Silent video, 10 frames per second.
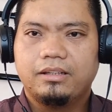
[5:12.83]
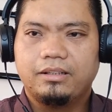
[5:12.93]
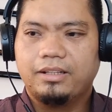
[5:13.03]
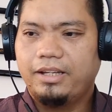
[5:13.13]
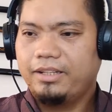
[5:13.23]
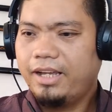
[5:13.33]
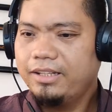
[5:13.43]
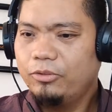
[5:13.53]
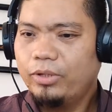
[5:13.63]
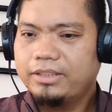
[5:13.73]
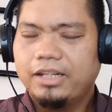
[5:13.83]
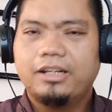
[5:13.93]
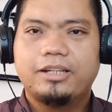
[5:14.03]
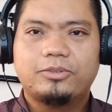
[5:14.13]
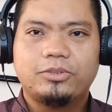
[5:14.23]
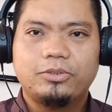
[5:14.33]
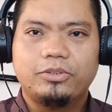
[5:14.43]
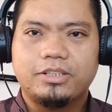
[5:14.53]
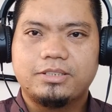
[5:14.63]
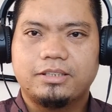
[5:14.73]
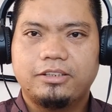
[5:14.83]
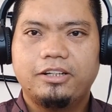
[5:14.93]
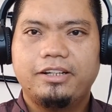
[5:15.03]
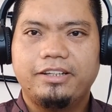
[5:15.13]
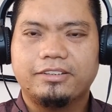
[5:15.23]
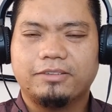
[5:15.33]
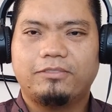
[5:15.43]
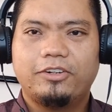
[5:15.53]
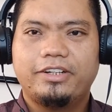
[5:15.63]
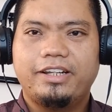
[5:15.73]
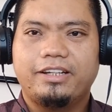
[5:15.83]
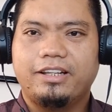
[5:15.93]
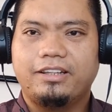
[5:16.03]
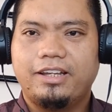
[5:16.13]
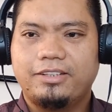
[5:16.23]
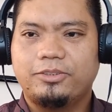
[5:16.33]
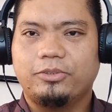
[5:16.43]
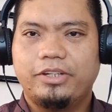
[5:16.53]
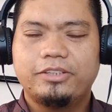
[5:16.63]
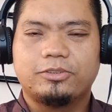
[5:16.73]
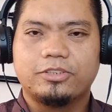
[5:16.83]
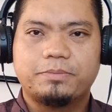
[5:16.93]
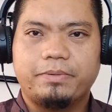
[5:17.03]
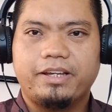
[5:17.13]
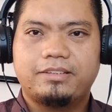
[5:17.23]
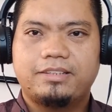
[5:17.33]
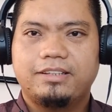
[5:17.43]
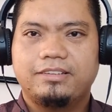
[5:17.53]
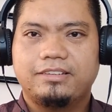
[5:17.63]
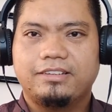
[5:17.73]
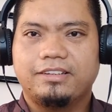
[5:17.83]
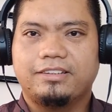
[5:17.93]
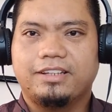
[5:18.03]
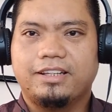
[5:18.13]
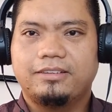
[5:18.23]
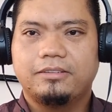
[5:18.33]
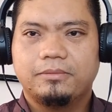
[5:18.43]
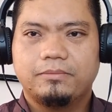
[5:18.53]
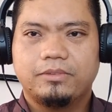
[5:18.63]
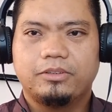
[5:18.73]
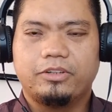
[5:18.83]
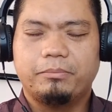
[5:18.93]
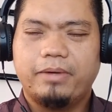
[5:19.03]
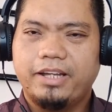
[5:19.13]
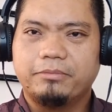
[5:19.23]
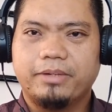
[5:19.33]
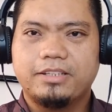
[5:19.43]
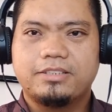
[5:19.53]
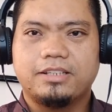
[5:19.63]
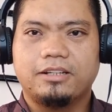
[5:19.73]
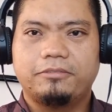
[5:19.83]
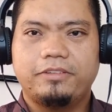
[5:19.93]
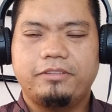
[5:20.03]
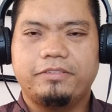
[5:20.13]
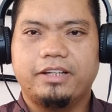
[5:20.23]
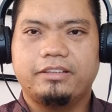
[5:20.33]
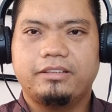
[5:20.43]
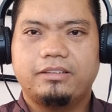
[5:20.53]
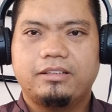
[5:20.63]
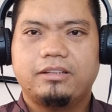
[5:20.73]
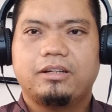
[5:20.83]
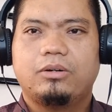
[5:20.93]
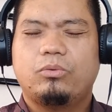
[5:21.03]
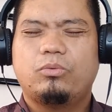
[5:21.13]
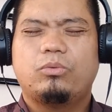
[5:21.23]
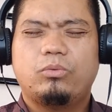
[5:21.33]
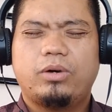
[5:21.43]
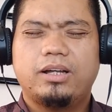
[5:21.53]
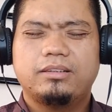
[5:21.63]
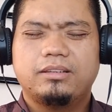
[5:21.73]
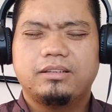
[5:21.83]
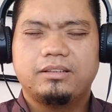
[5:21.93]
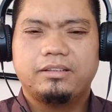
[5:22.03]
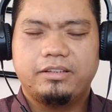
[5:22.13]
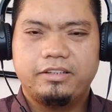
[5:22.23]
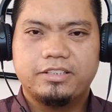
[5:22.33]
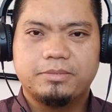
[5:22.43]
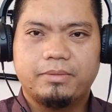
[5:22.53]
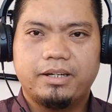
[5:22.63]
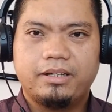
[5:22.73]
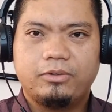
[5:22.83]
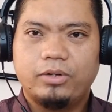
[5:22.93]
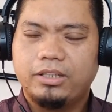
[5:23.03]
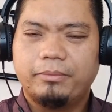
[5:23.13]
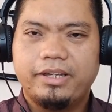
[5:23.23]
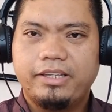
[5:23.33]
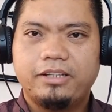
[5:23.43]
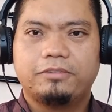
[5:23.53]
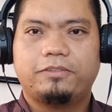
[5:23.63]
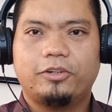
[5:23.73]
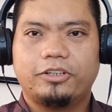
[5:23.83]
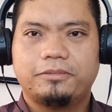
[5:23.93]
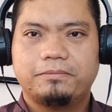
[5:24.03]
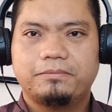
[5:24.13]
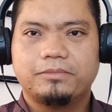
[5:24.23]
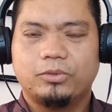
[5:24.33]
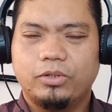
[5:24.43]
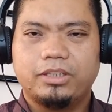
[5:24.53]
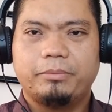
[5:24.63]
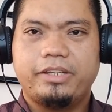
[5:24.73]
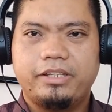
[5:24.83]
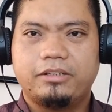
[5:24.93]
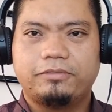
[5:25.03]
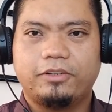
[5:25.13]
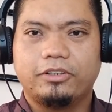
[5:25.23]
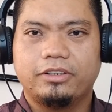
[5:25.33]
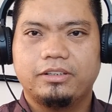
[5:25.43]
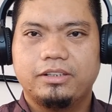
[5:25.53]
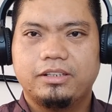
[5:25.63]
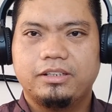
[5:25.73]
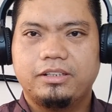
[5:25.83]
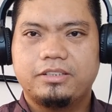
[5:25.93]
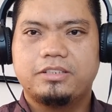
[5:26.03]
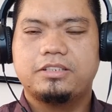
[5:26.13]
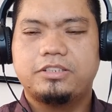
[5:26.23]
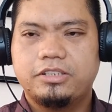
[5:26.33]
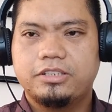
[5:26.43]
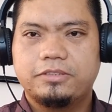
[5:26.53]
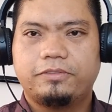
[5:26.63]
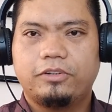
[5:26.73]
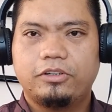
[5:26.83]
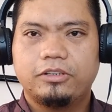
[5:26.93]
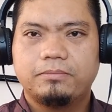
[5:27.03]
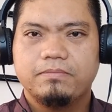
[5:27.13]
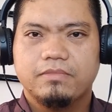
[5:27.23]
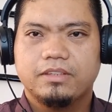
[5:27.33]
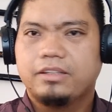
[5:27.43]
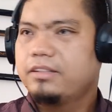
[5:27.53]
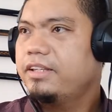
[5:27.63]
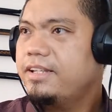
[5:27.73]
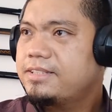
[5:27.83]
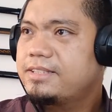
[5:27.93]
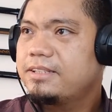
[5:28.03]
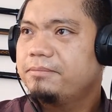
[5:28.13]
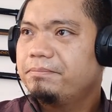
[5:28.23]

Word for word: like I, what i like to do is that early in the morning i like to introspect and that remind myself even what is my what am I here for? What am I here for? Is this just for this?